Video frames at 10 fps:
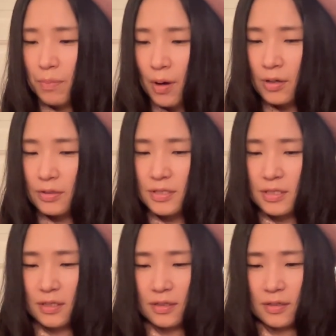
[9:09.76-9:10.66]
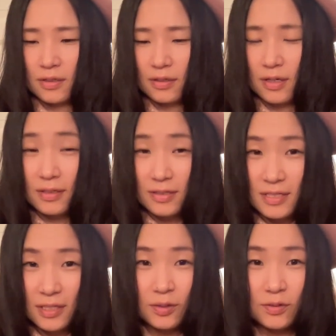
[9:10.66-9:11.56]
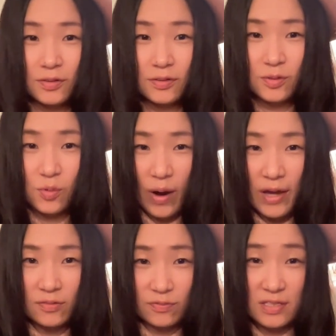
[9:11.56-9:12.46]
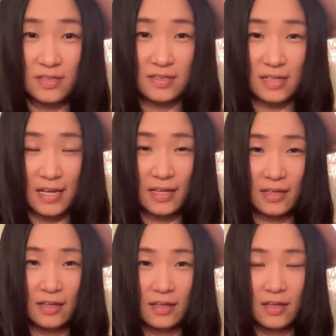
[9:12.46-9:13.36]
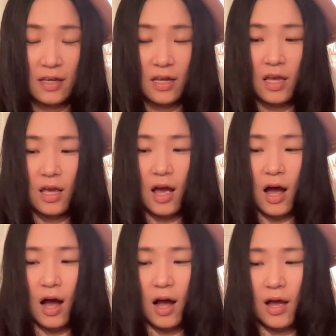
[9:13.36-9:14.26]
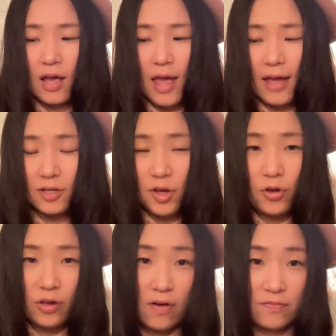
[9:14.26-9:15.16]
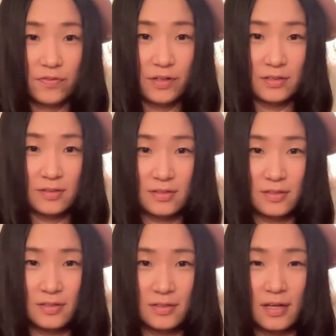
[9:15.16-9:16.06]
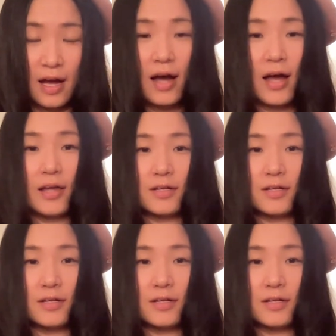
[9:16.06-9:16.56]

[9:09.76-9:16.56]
but until quite recently, I had no confidence. I